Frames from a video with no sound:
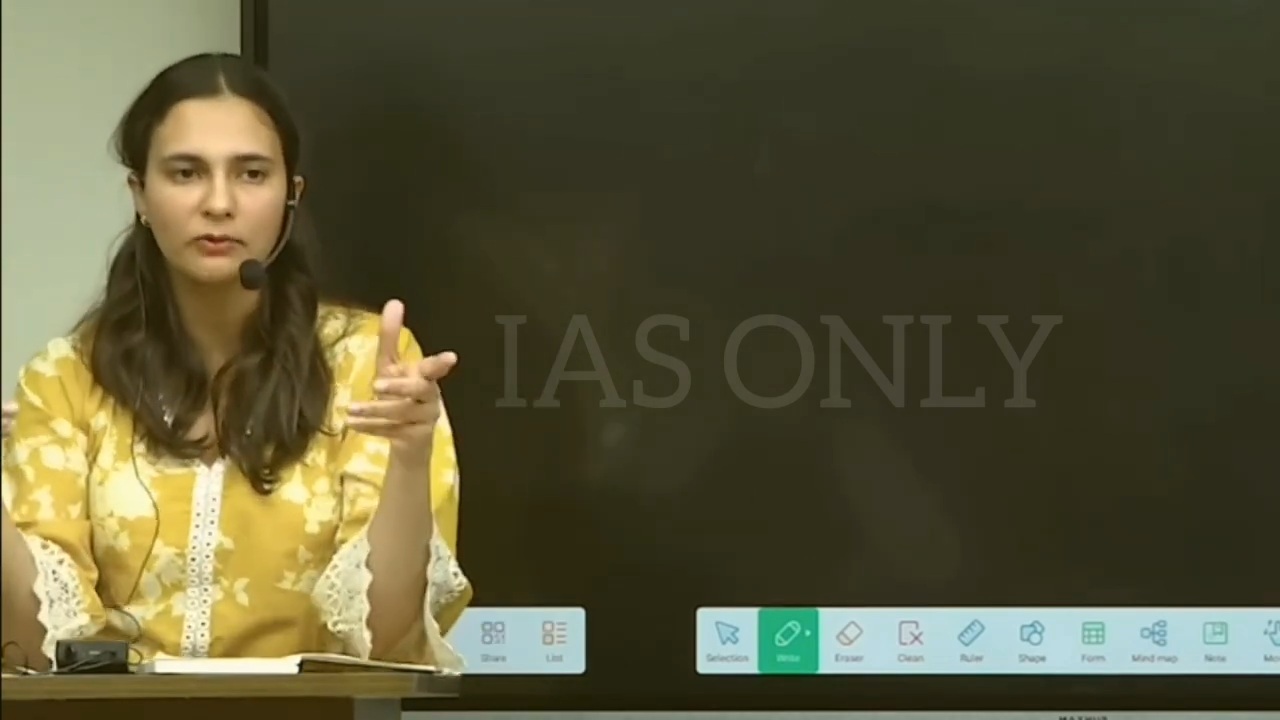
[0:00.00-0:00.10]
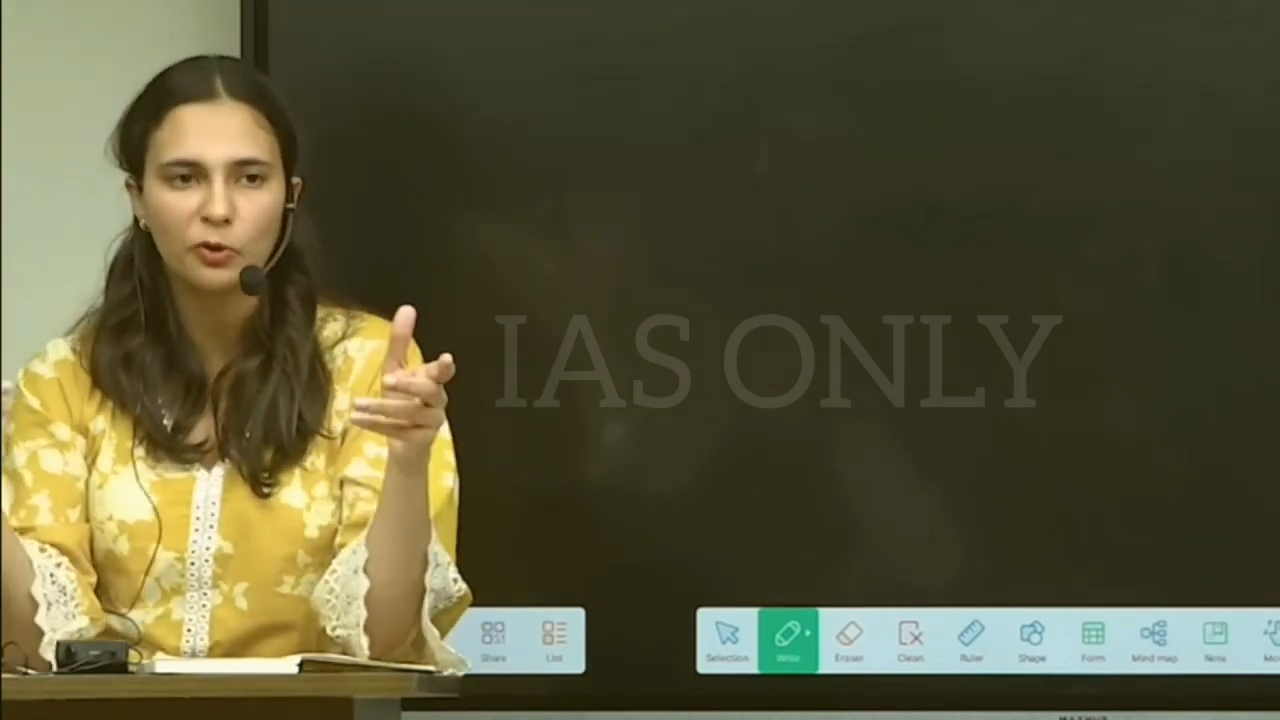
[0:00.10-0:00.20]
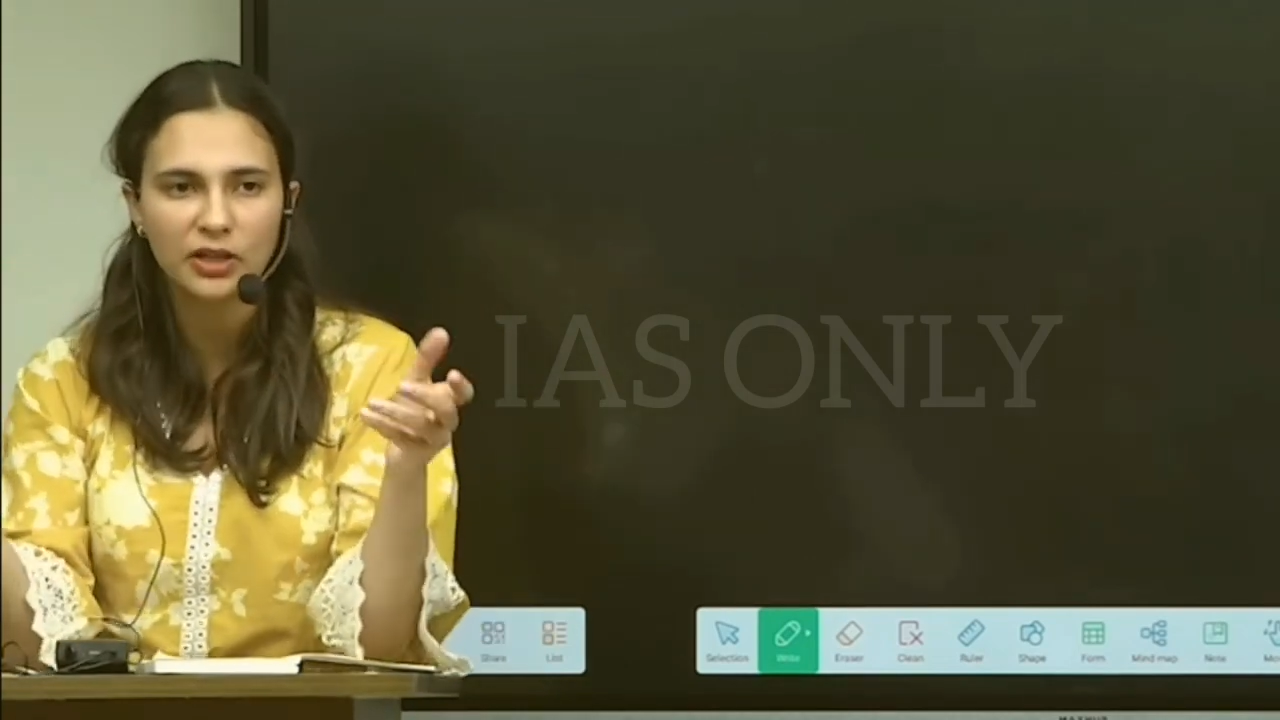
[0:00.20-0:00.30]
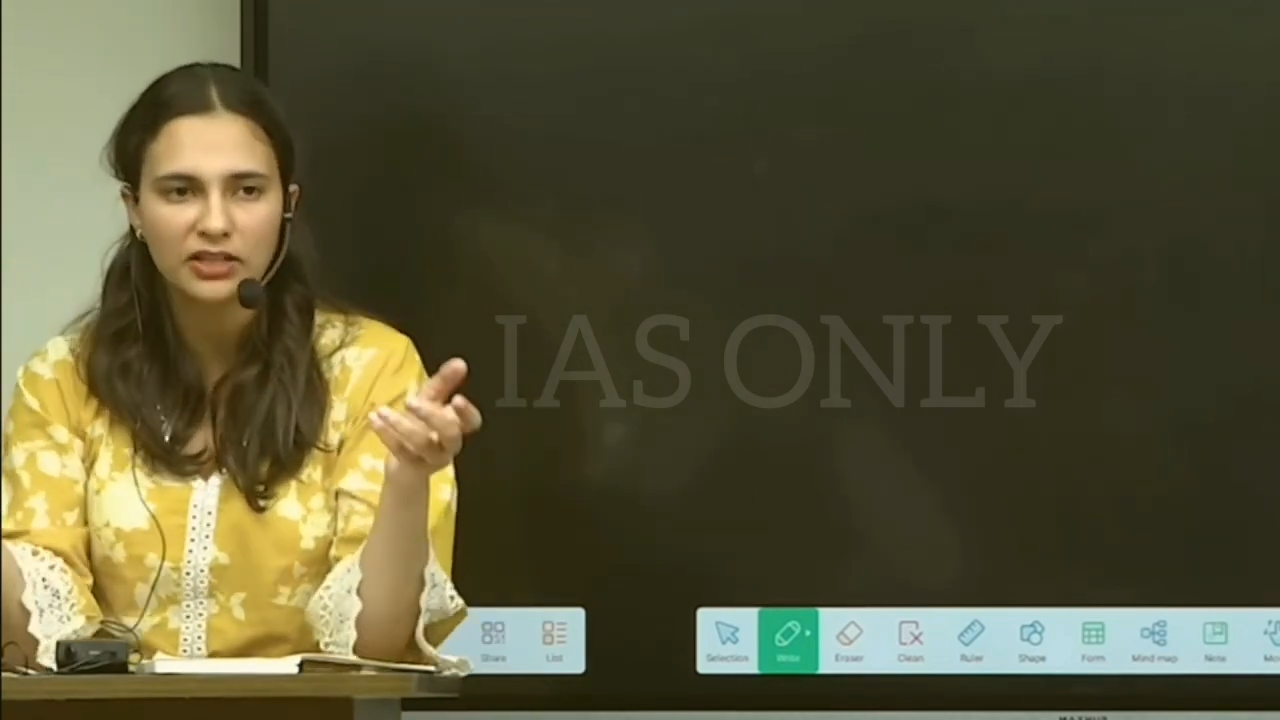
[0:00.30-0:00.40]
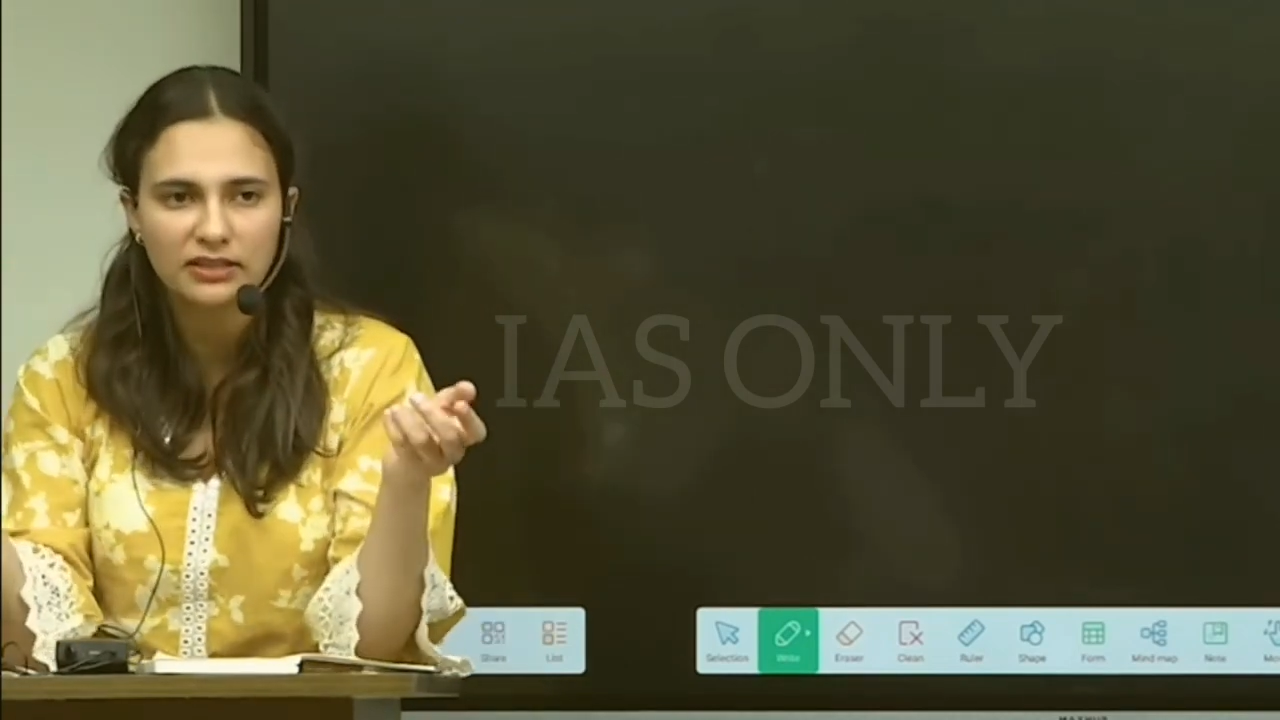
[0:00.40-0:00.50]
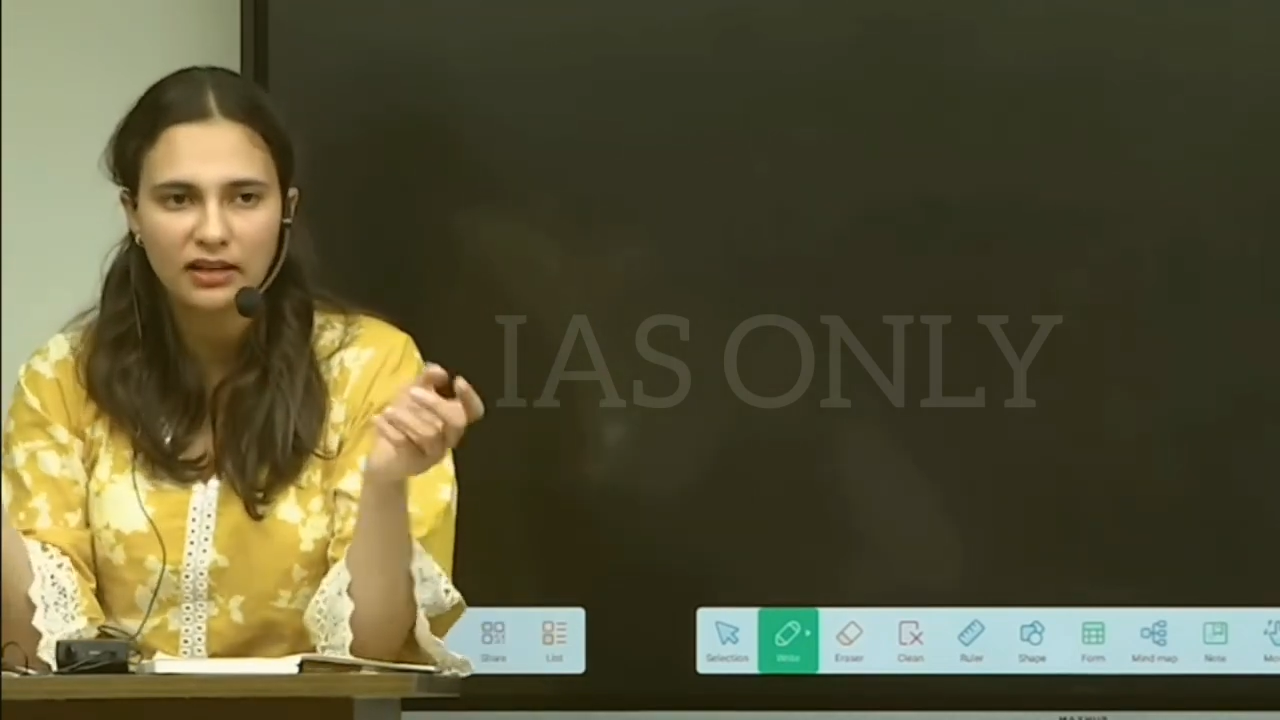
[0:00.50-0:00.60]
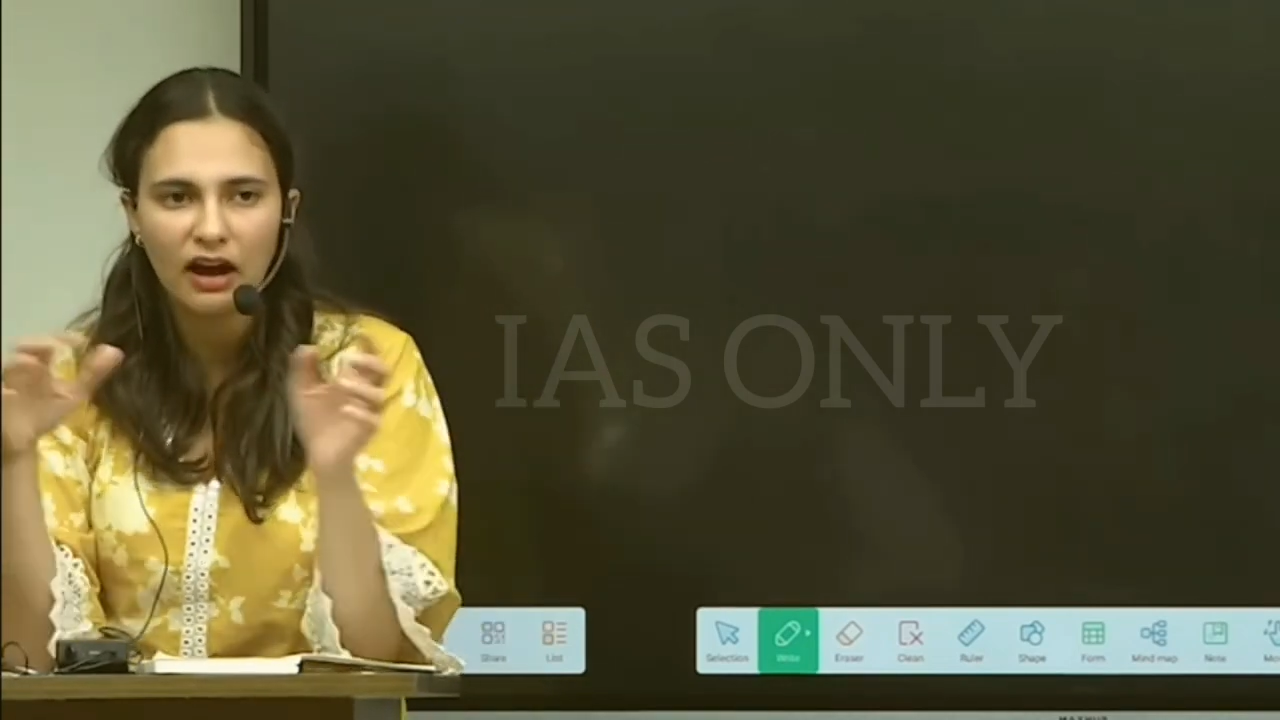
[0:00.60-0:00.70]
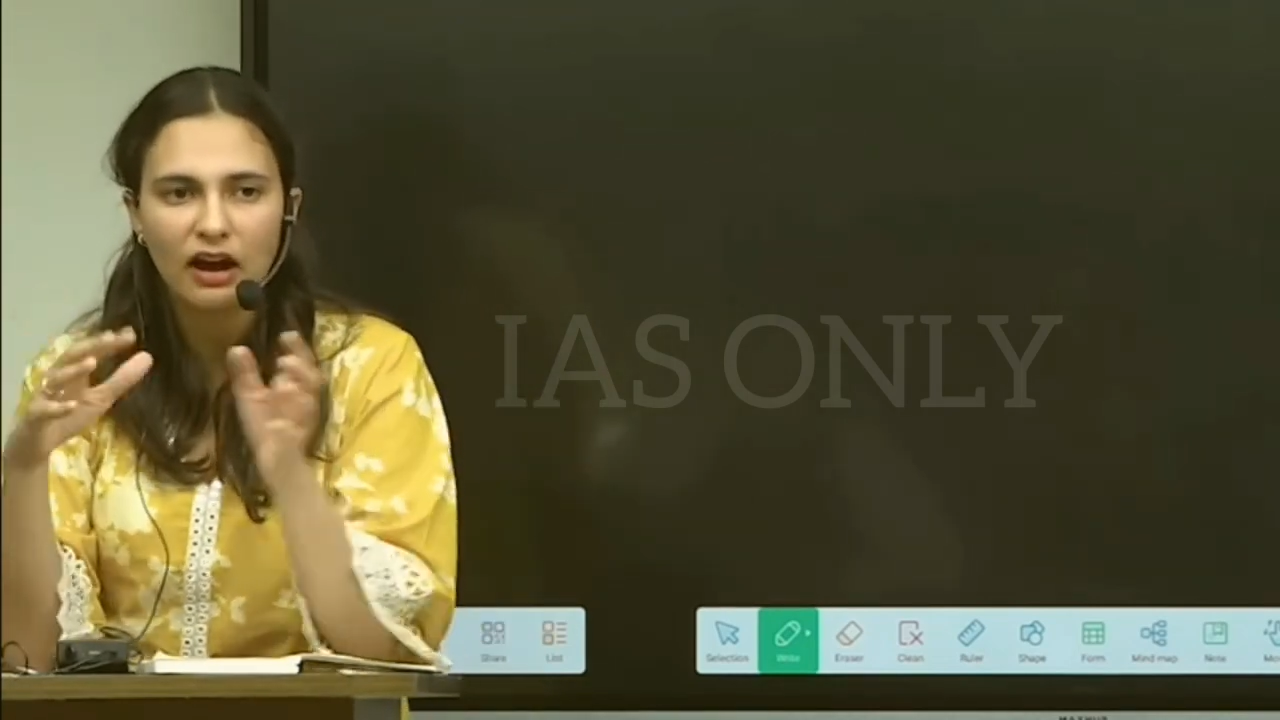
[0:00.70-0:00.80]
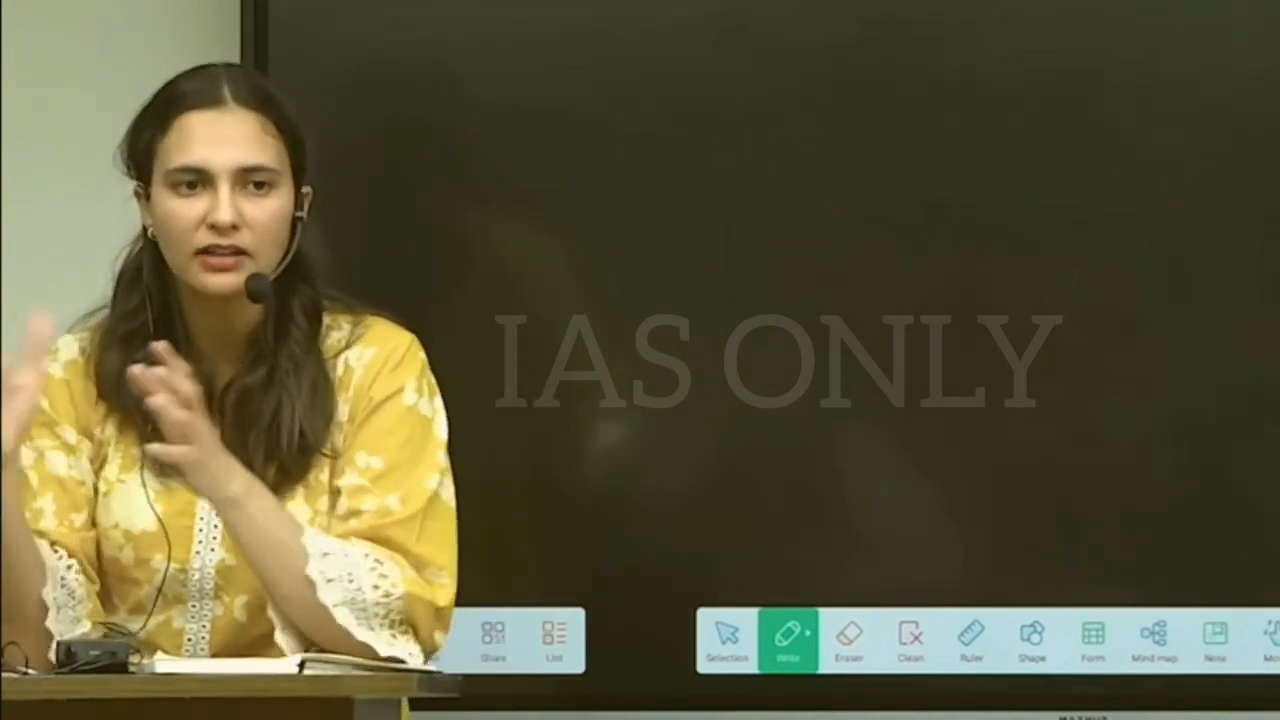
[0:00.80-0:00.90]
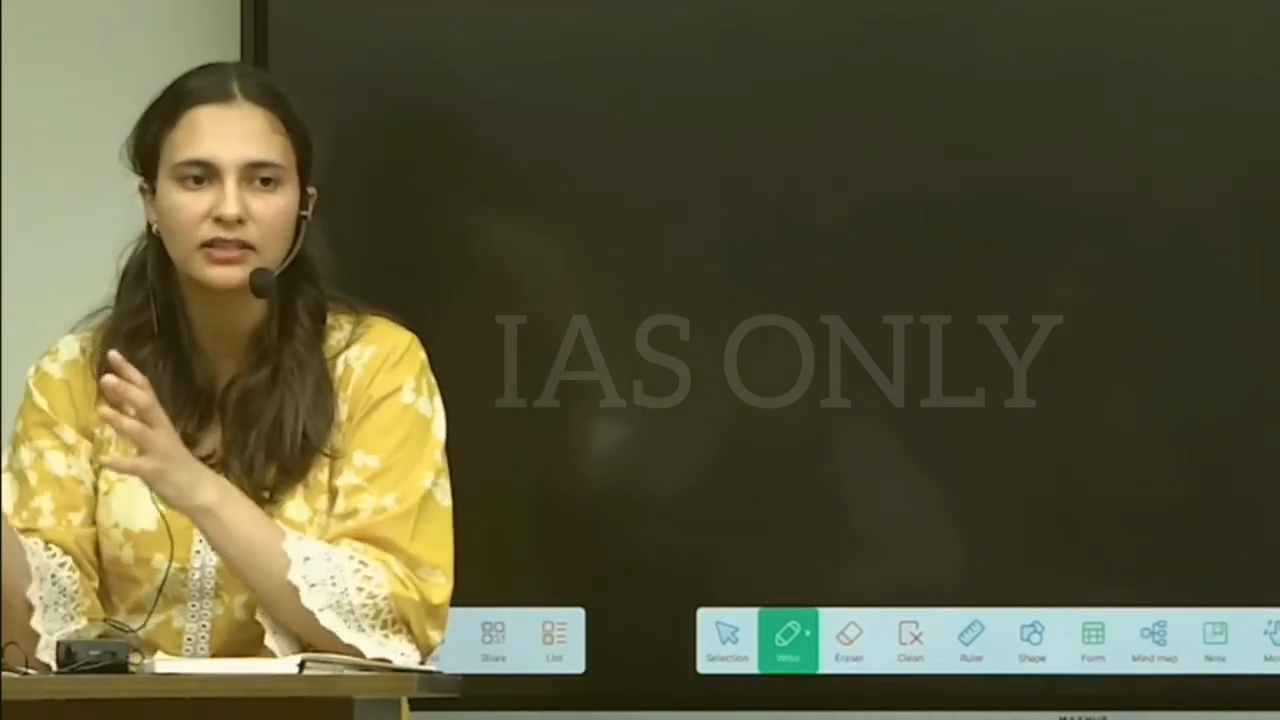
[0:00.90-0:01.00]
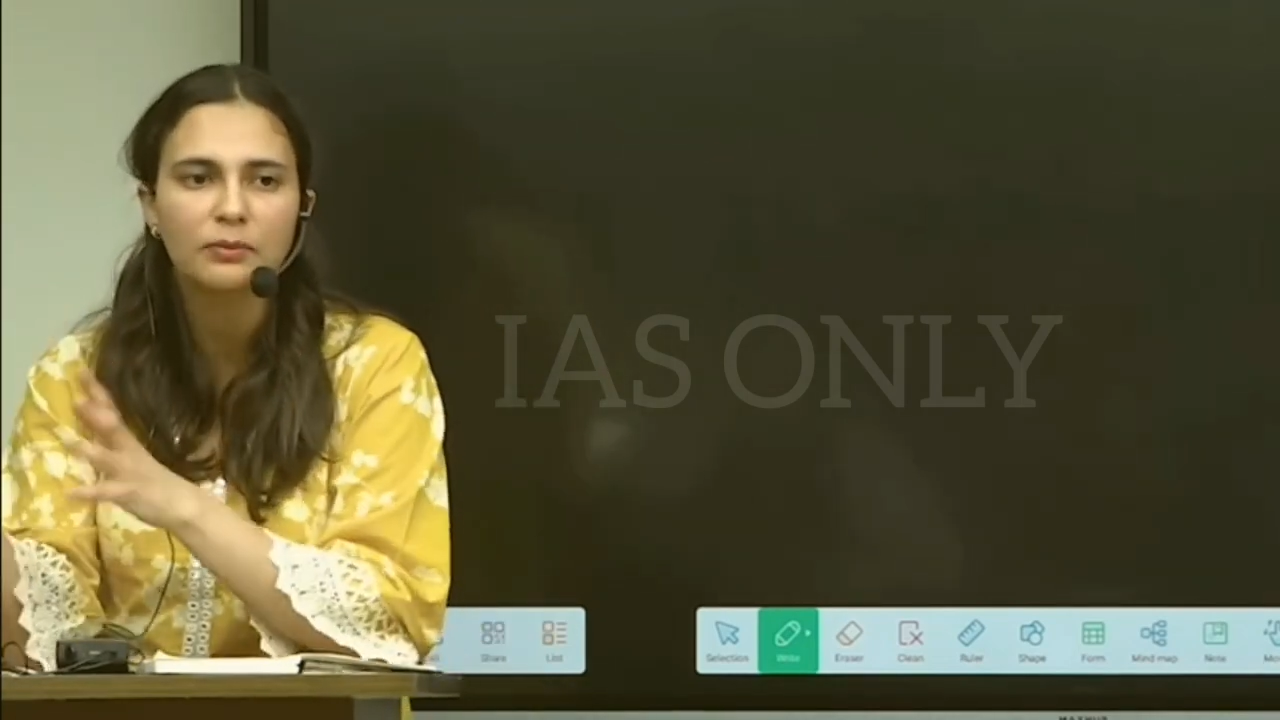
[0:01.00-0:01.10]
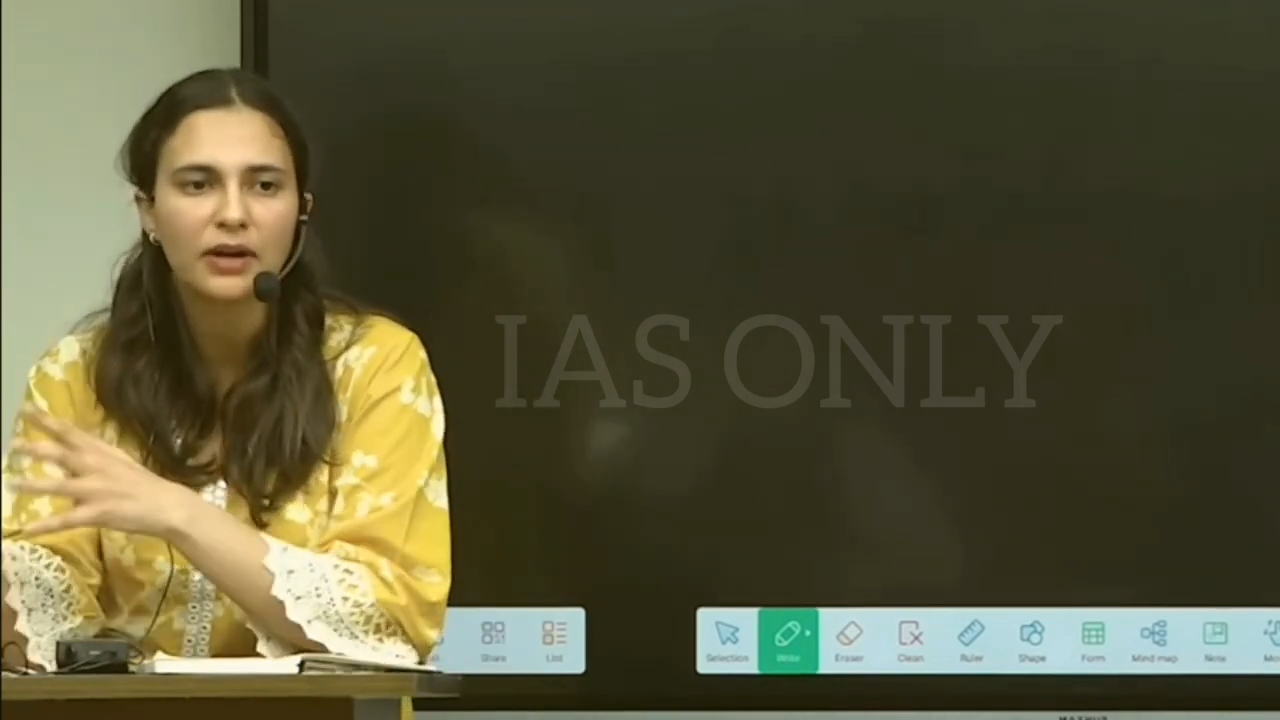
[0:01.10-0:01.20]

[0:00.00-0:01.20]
what is the ardha